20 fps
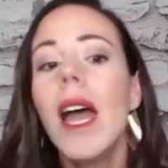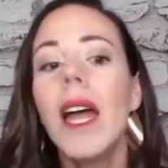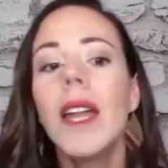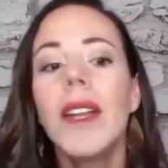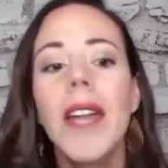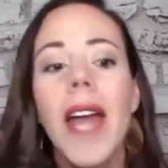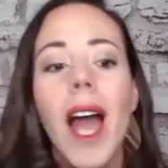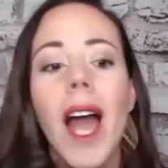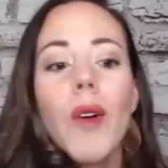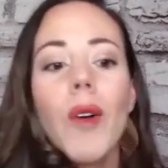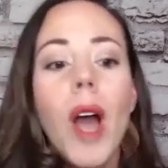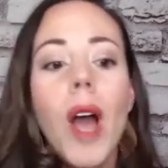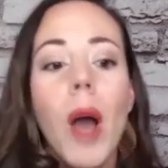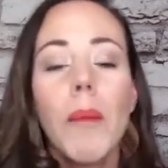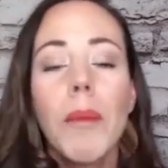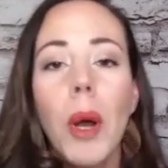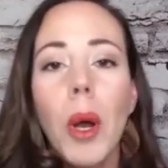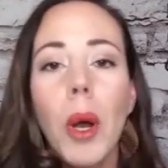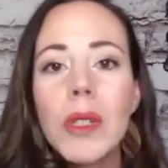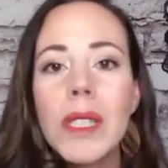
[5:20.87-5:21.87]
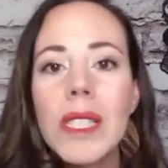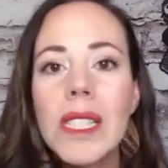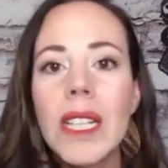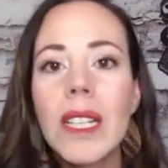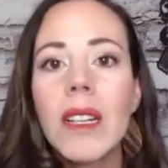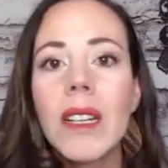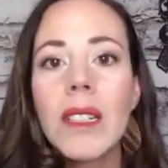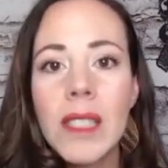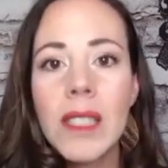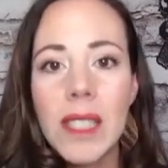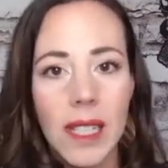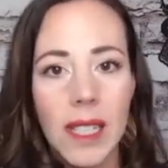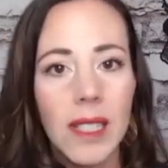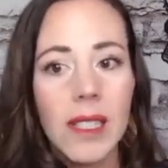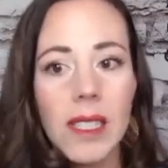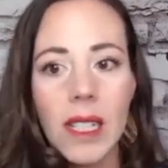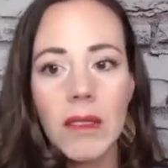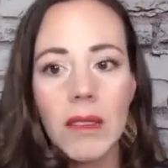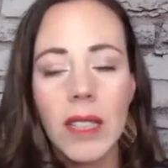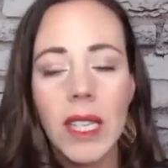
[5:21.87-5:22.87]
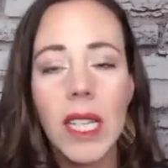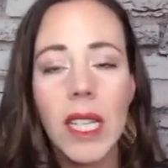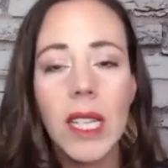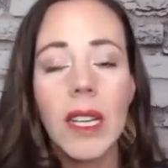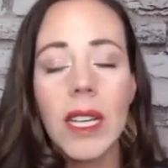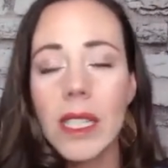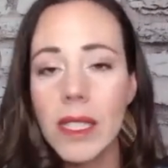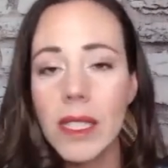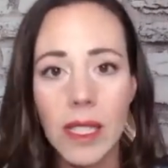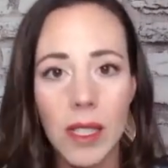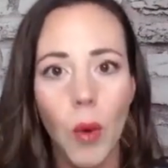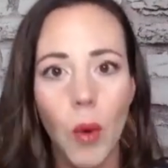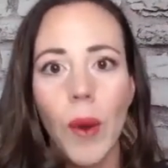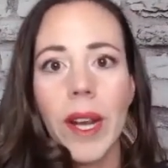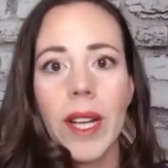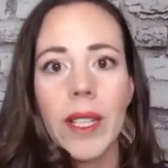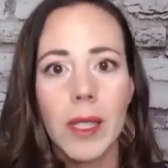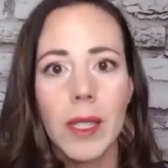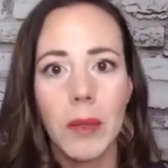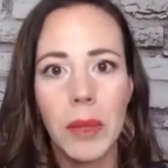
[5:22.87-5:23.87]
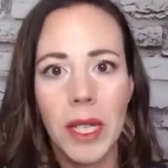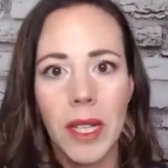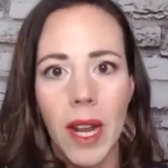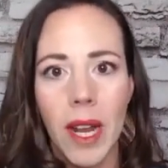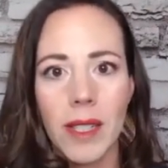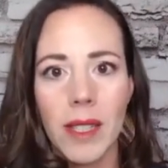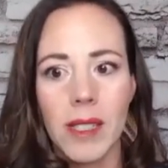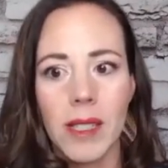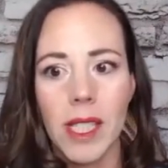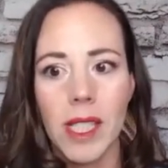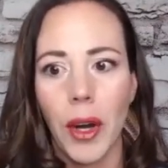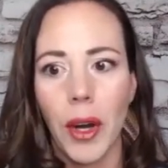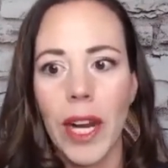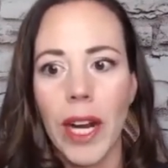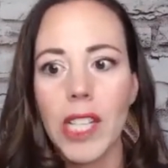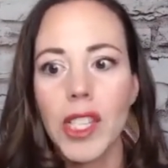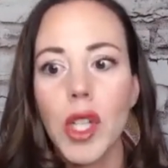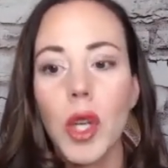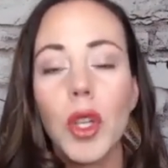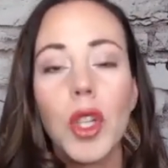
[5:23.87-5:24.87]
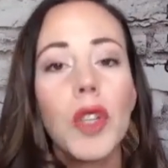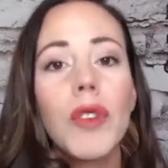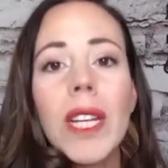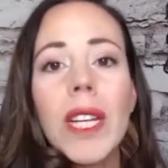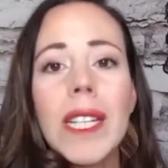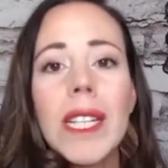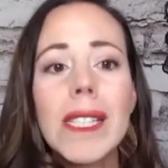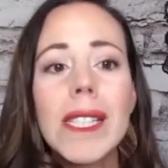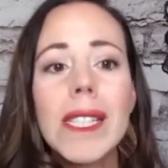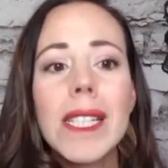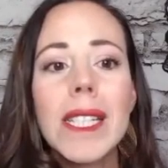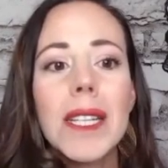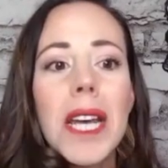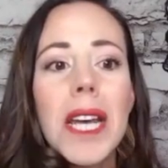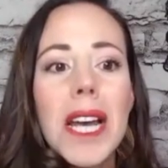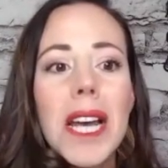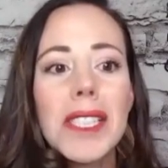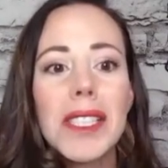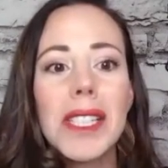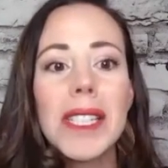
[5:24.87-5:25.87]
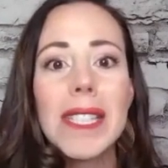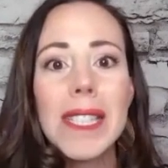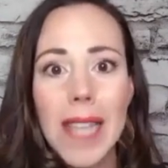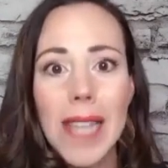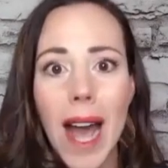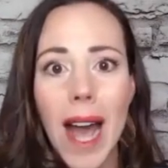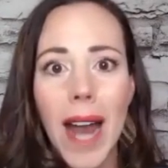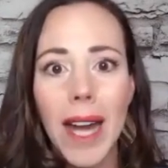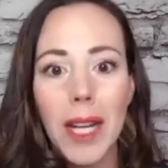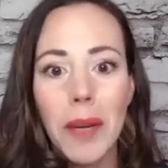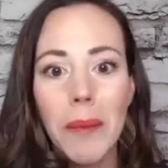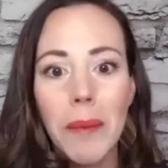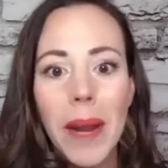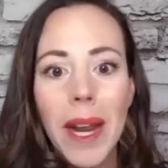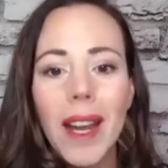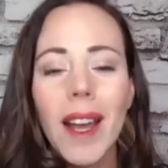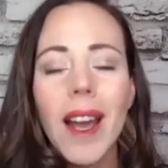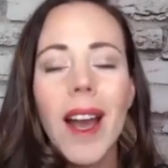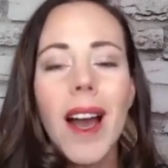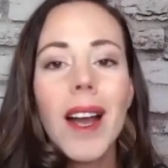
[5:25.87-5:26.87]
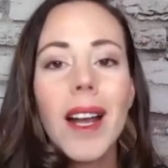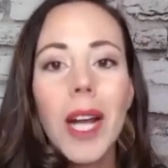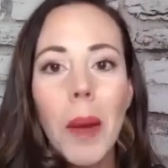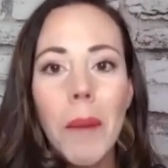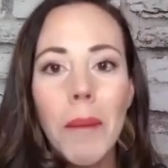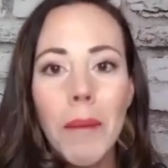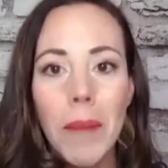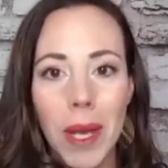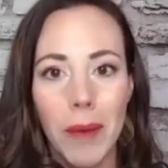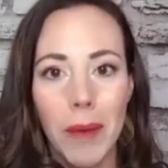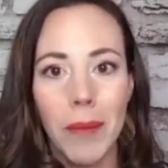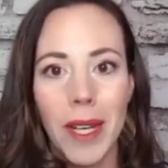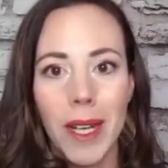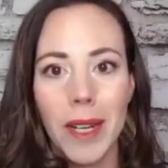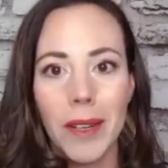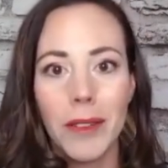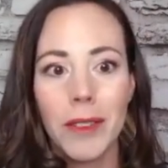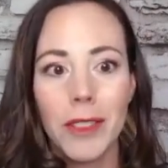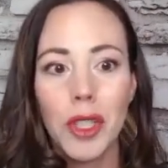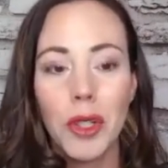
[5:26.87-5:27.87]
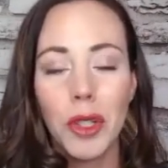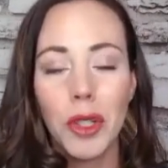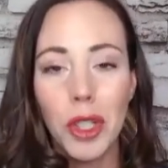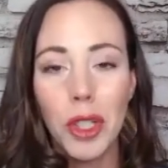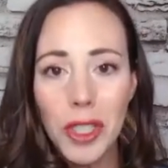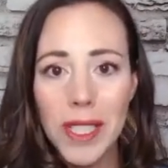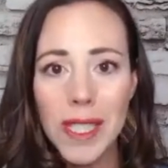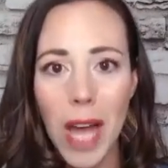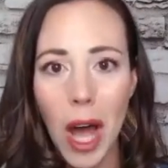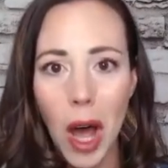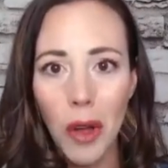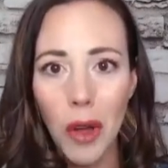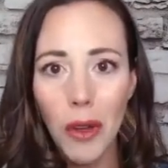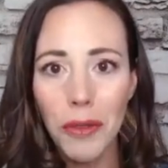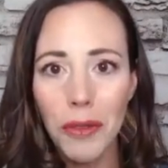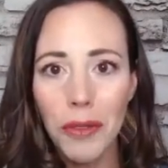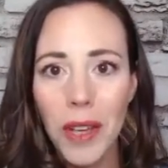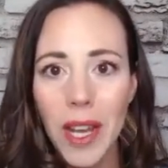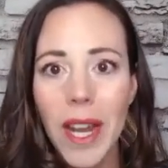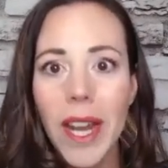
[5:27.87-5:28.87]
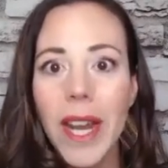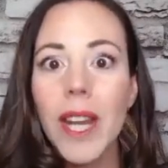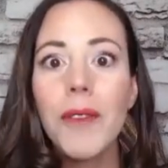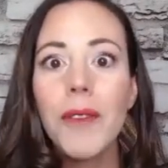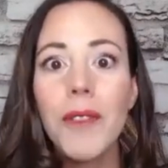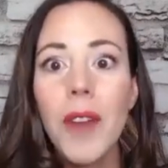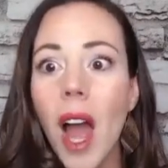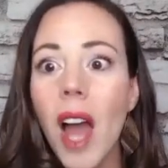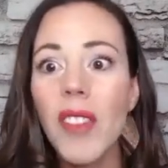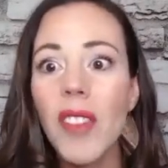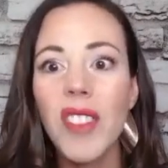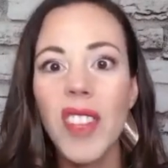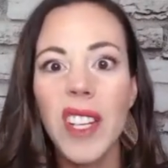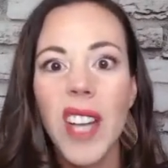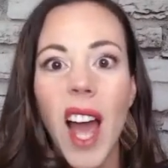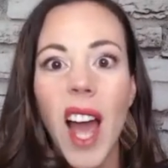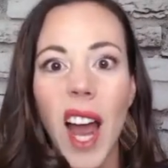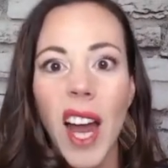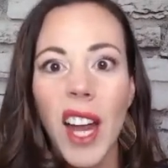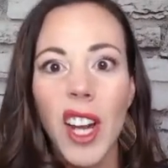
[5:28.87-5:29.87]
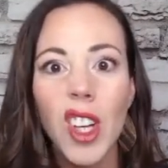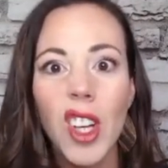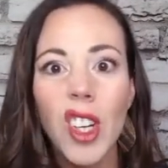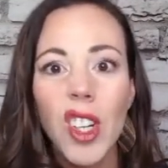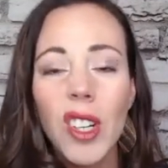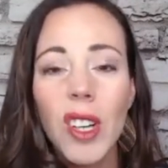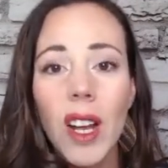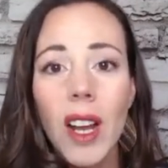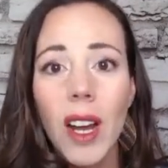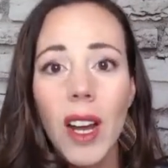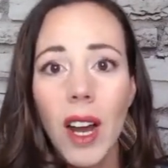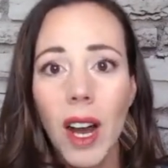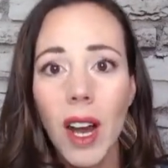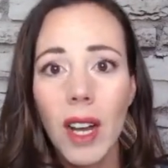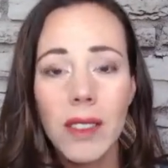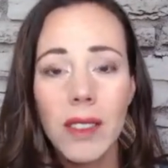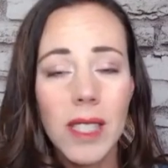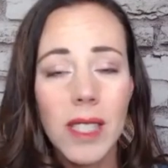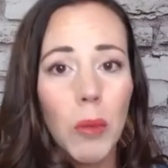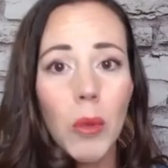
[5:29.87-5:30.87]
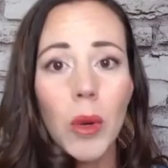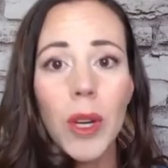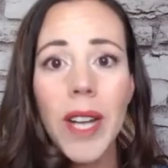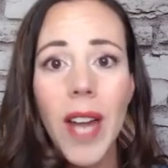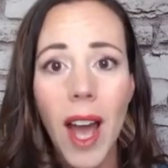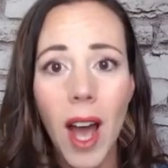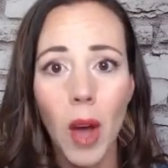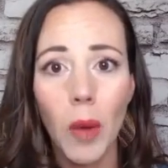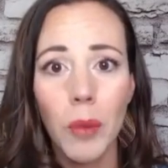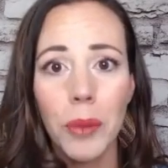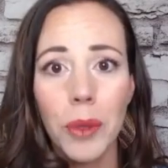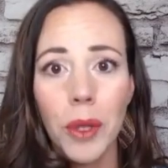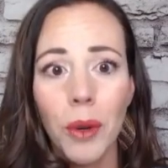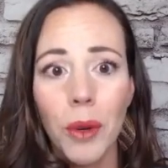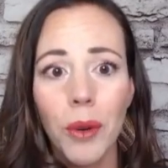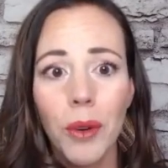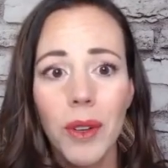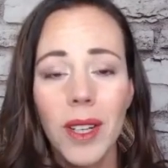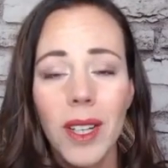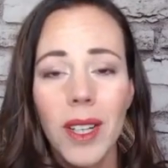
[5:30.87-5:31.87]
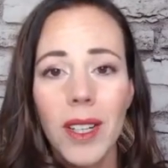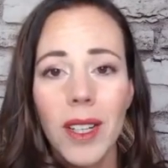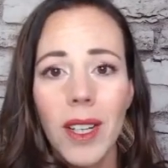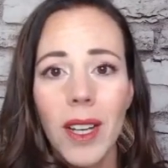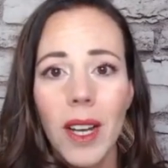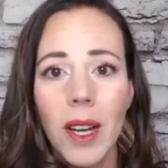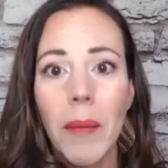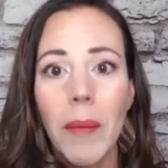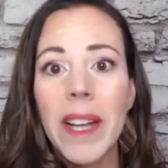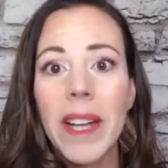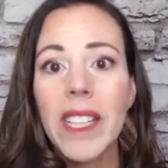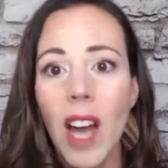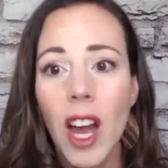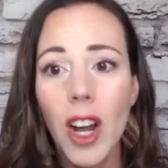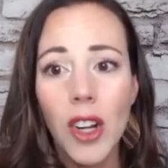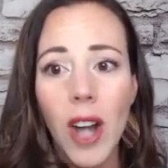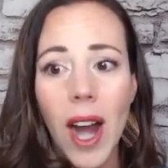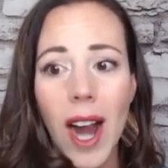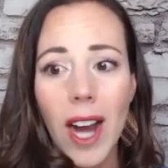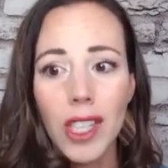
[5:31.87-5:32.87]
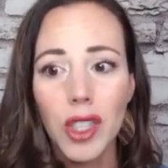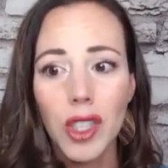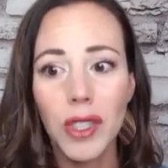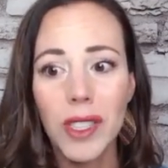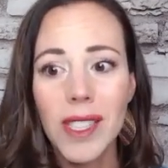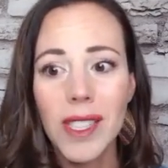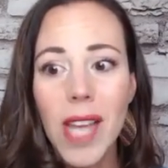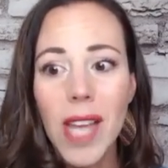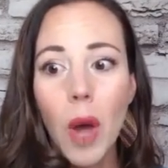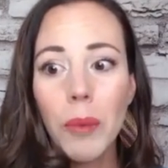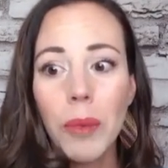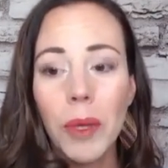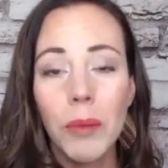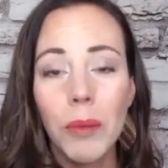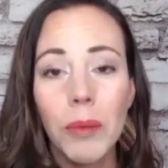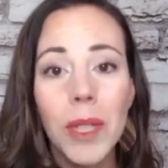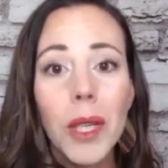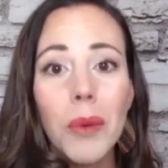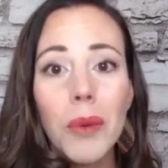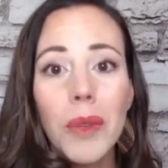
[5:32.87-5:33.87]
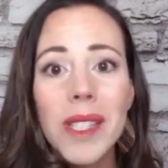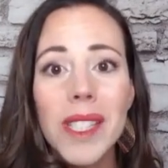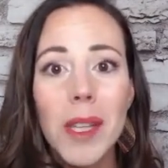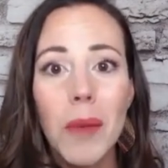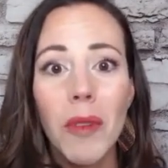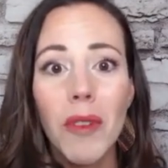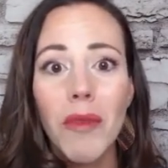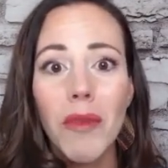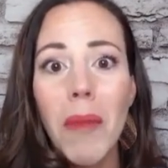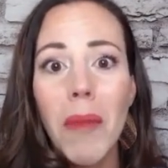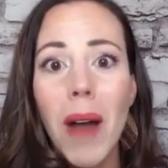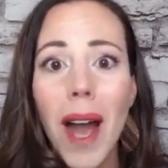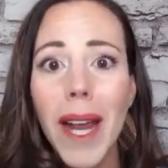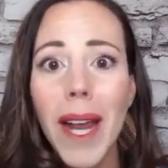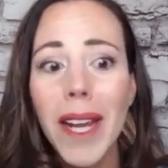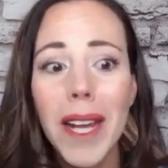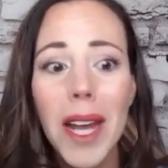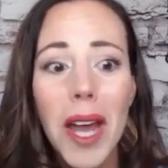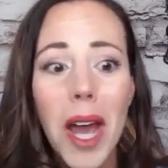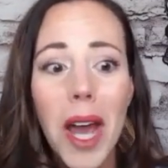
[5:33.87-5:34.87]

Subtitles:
Now, posting consistently is going to be necessary. So you need to decide and make a commitment to yourself If not, then hire someone to help you. My daughter actually is helping me with some of my